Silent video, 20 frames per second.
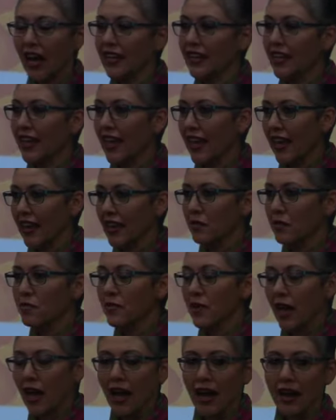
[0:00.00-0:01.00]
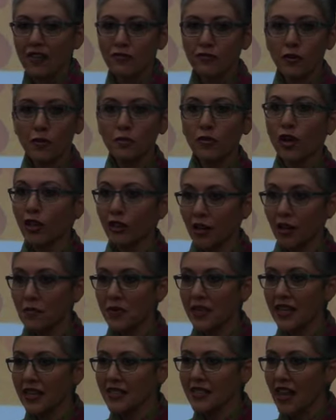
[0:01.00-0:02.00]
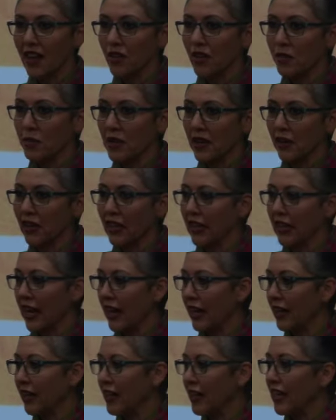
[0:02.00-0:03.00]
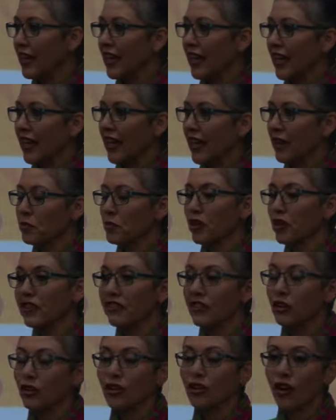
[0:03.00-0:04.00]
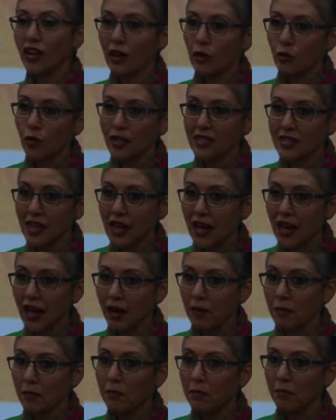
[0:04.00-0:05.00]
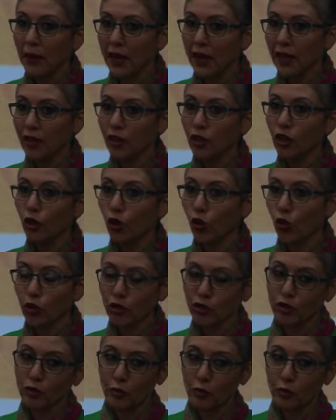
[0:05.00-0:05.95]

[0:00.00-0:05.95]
I came uh, from Colombia, South America, and believe it or not, I was a mail order